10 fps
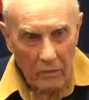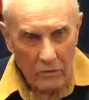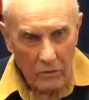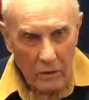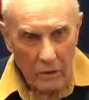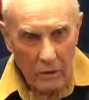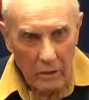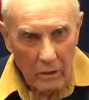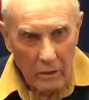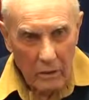which is a
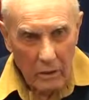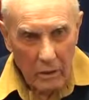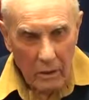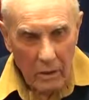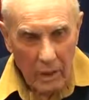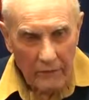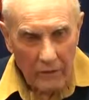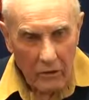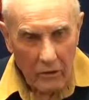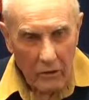kind
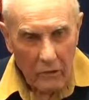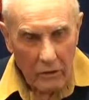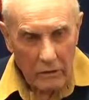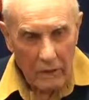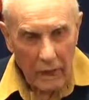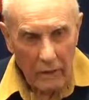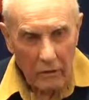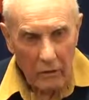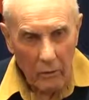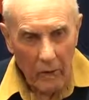of a colonial
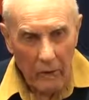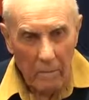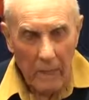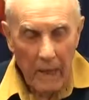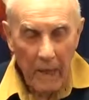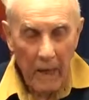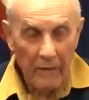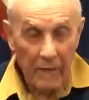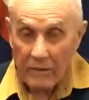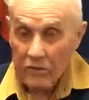town in a way,
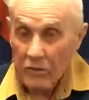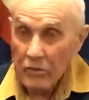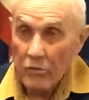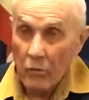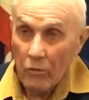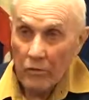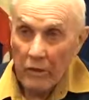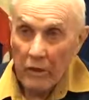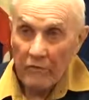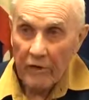and that's just north
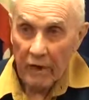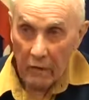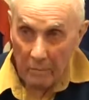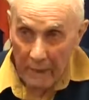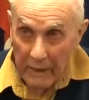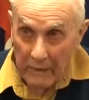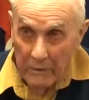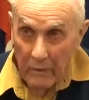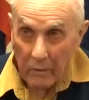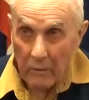of El
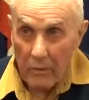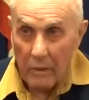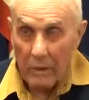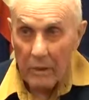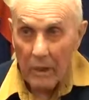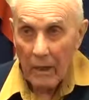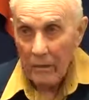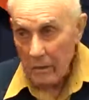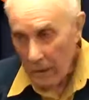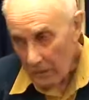Paso
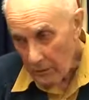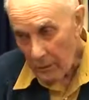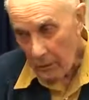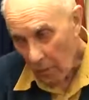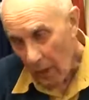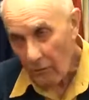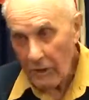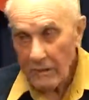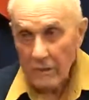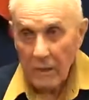and
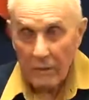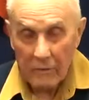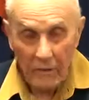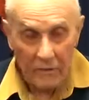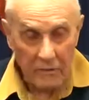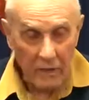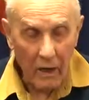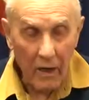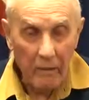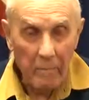Juarez on the other
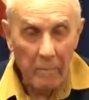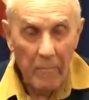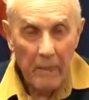side.